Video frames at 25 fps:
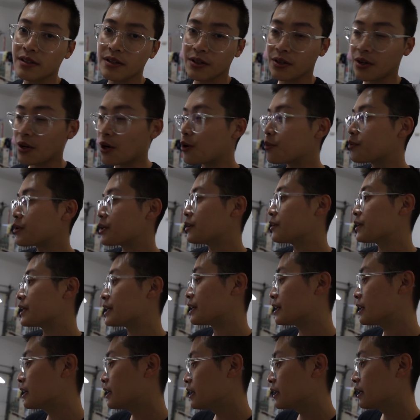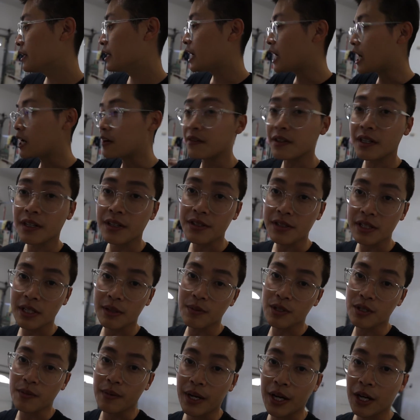or a GoPro and have it all set
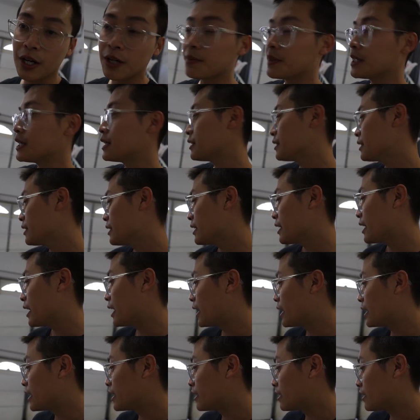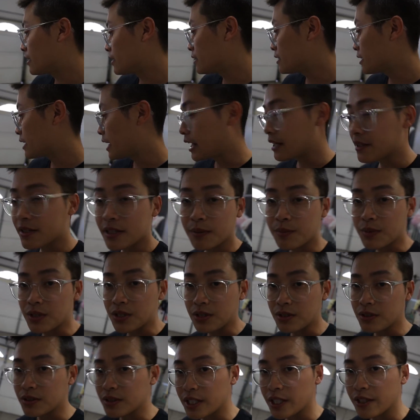up to my helmet. And heads up
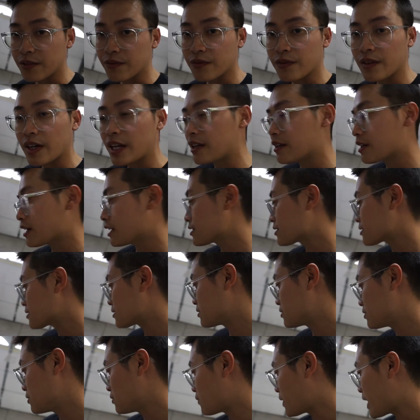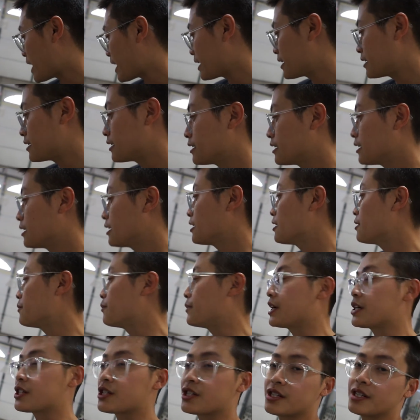too, if any of you guys do ride,
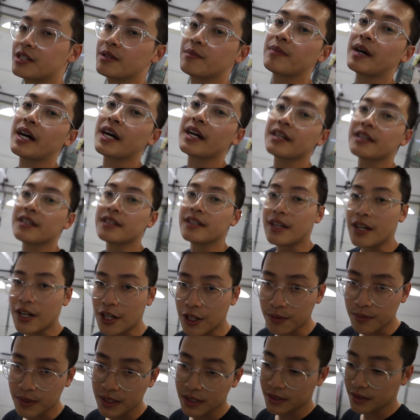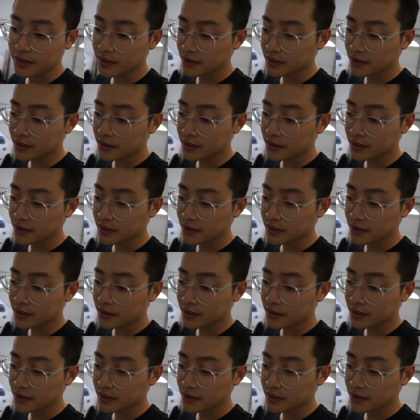make sure to buy a good helmet.